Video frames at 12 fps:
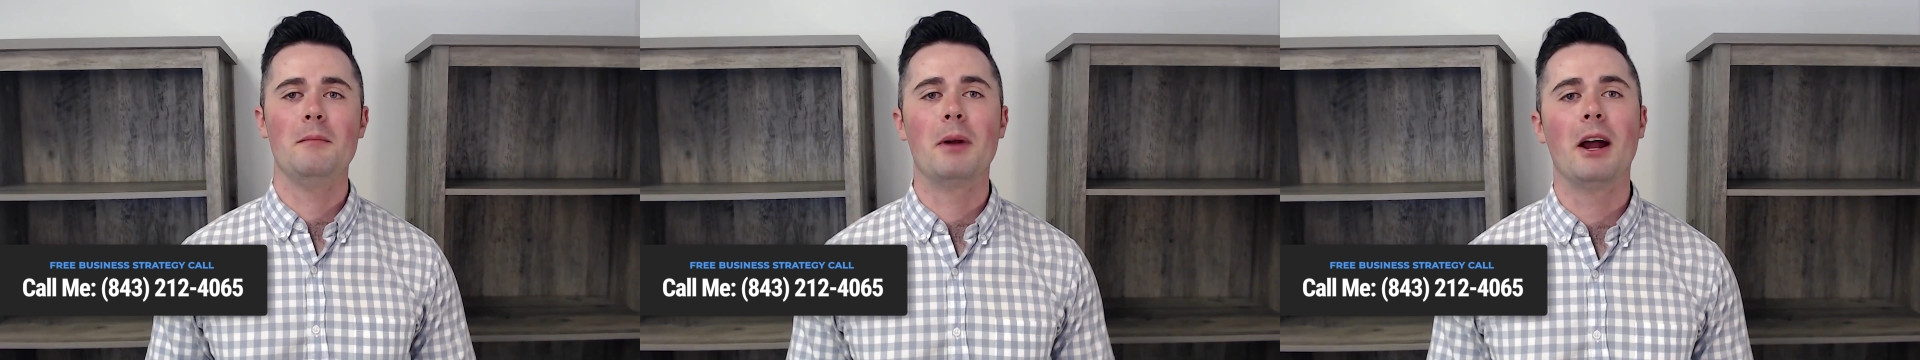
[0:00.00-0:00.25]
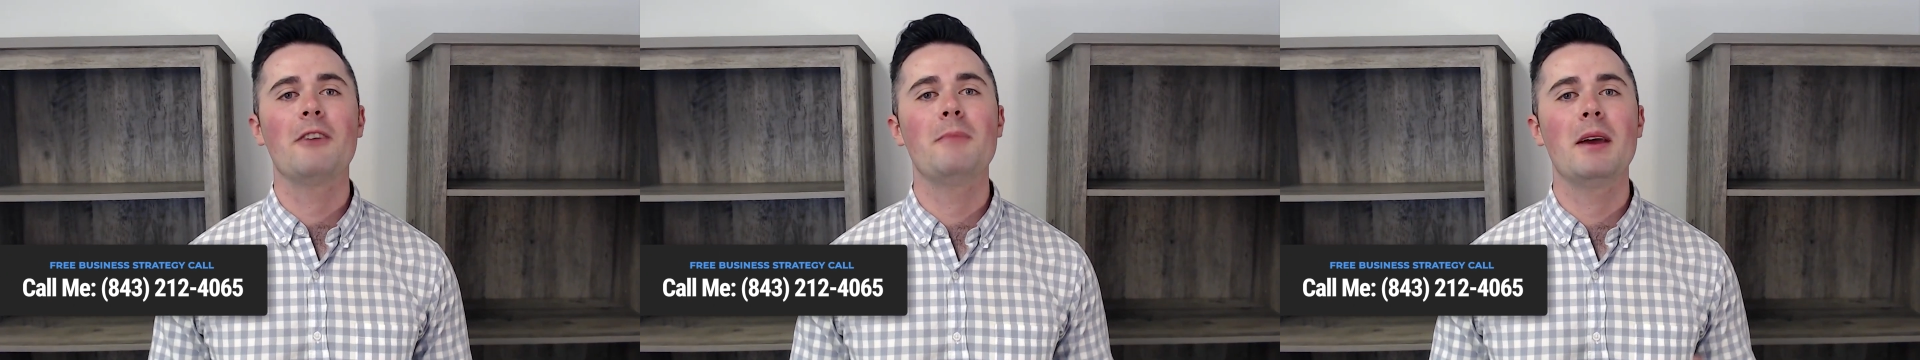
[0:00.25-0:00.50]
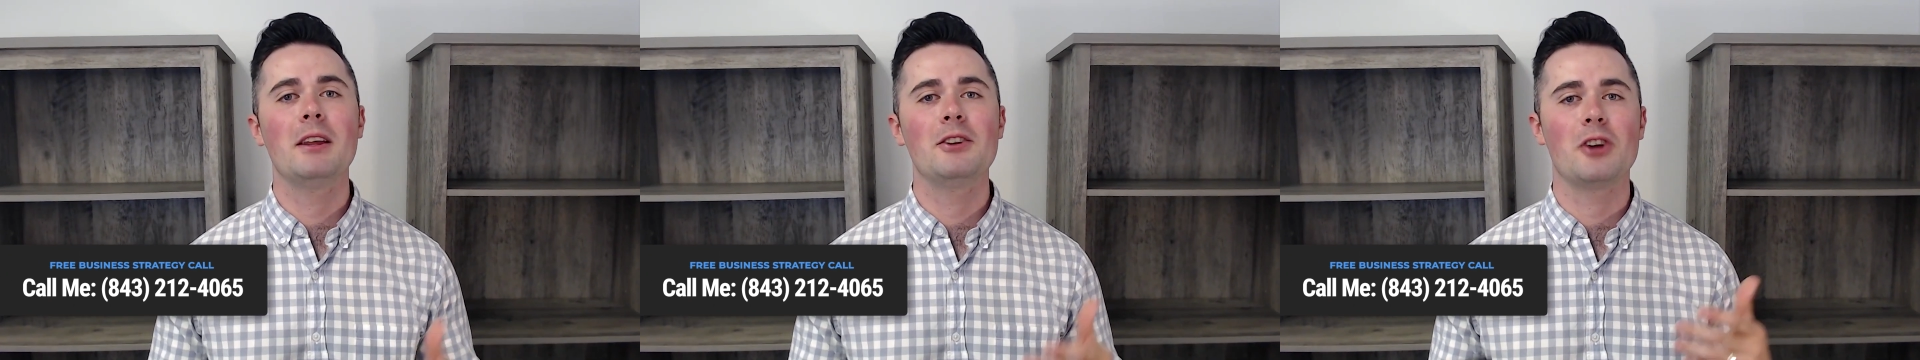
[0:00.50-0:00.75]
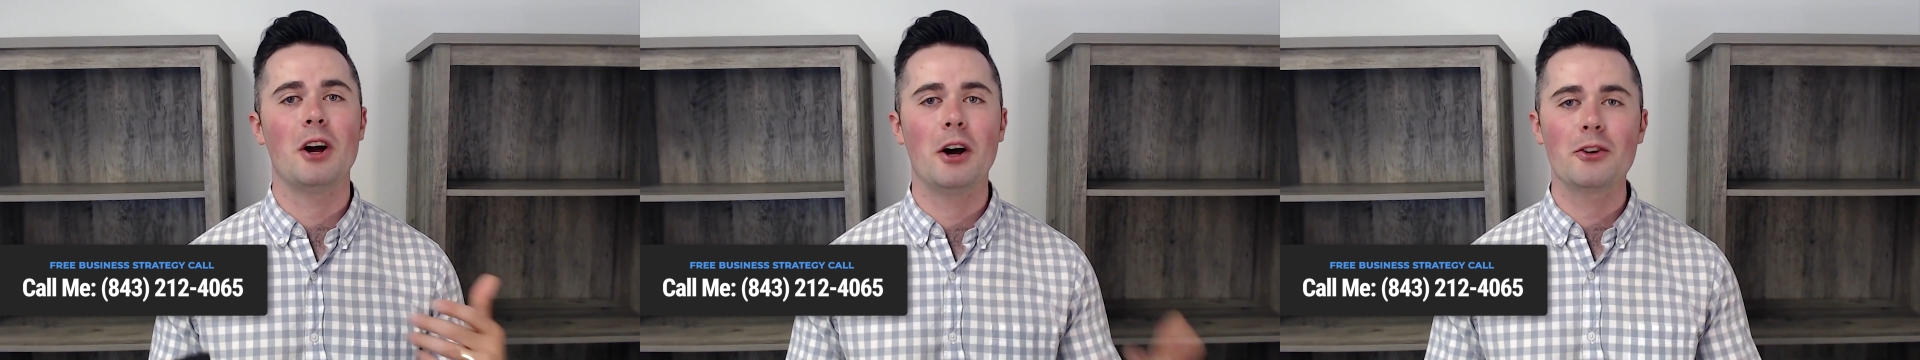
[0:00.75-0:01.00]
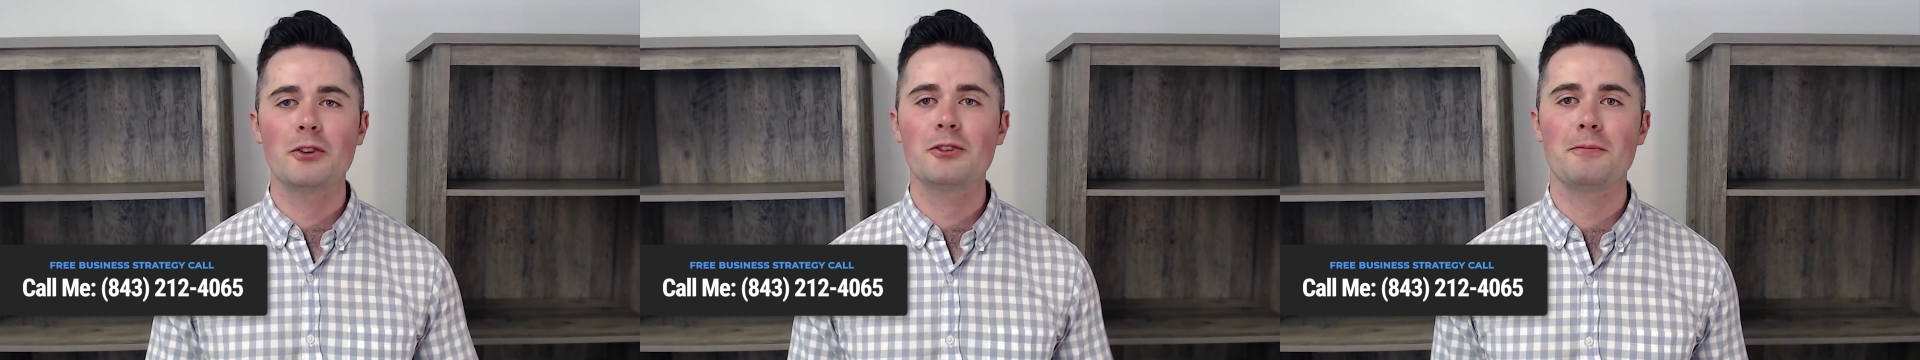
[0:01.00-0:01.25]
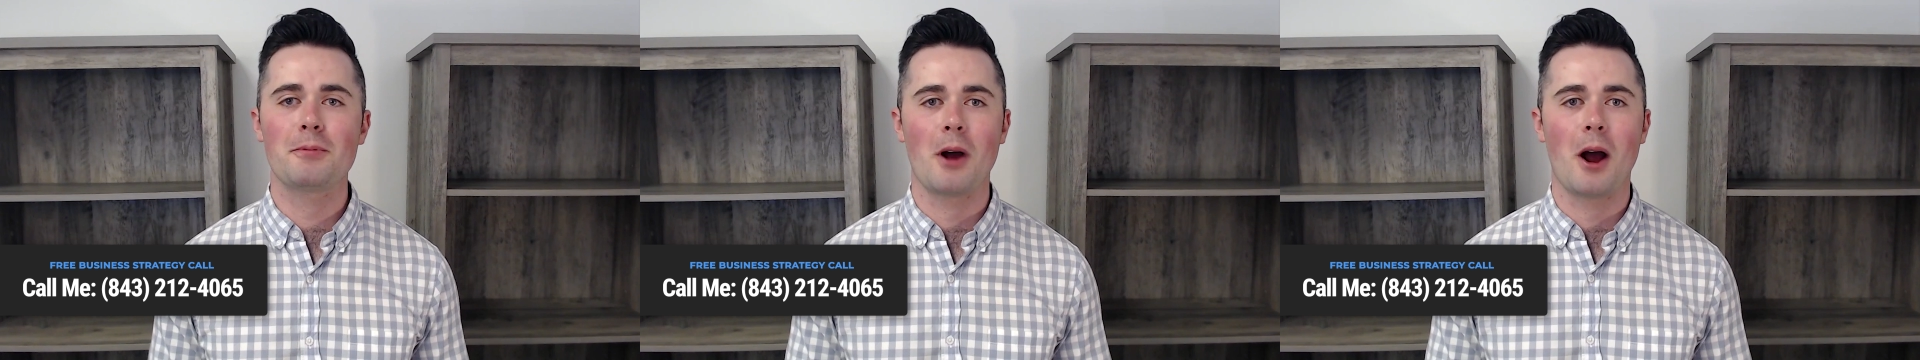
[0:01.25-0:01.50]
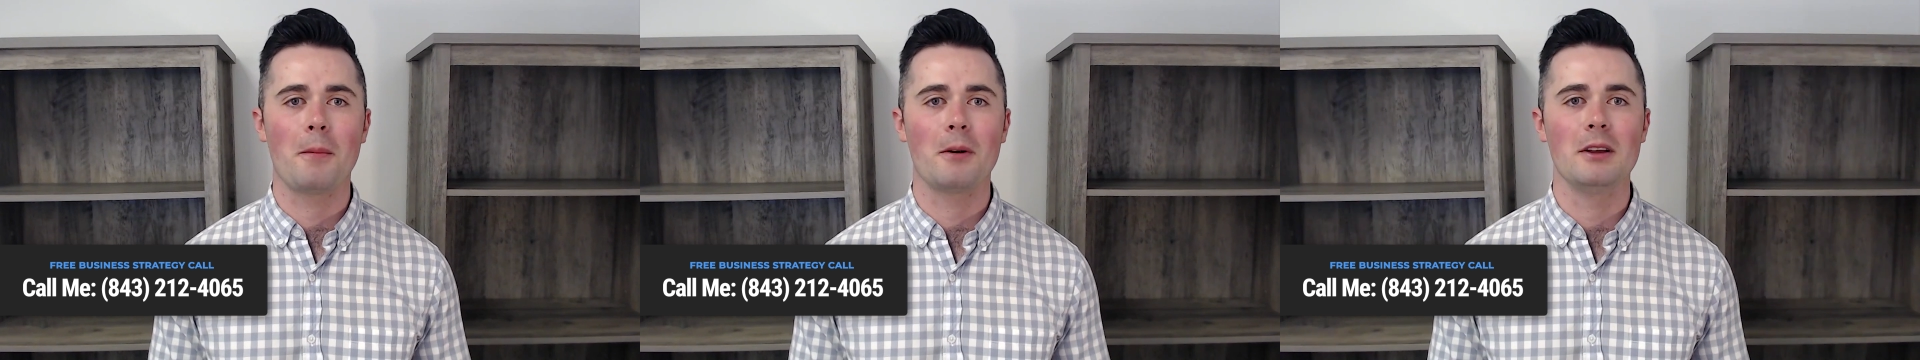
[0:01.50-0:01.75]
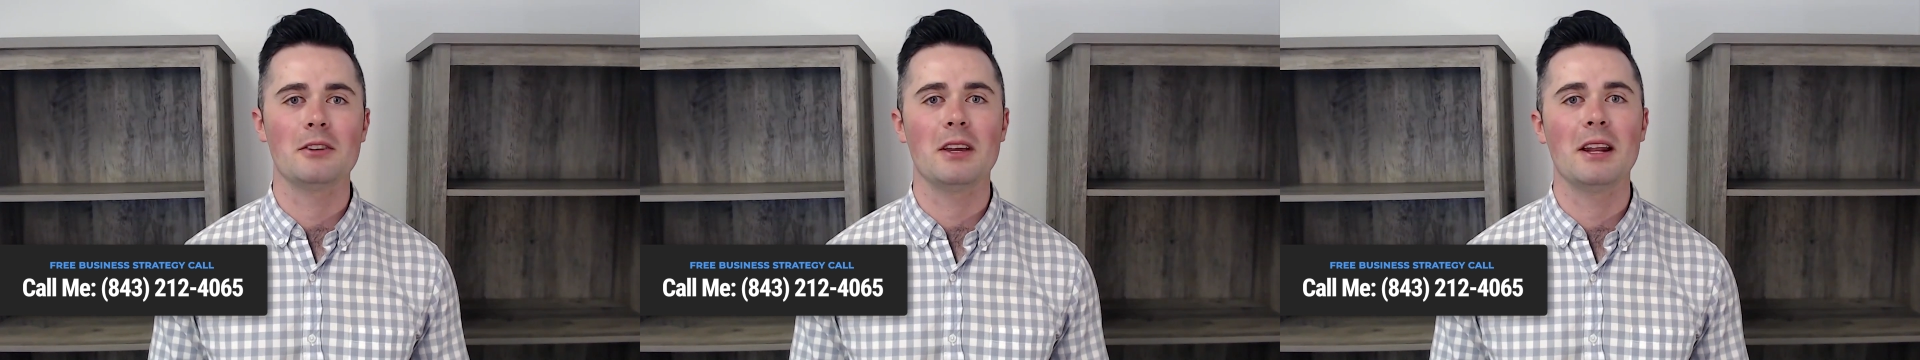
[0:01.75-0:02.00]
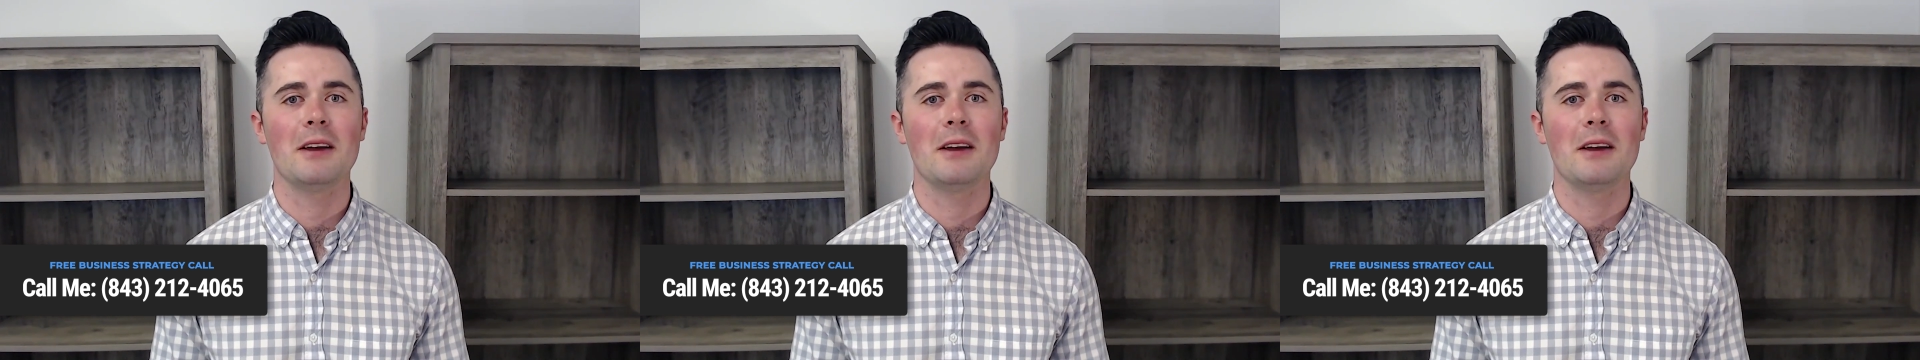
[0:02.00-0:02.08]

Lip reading: but I've managed hundreds of properties,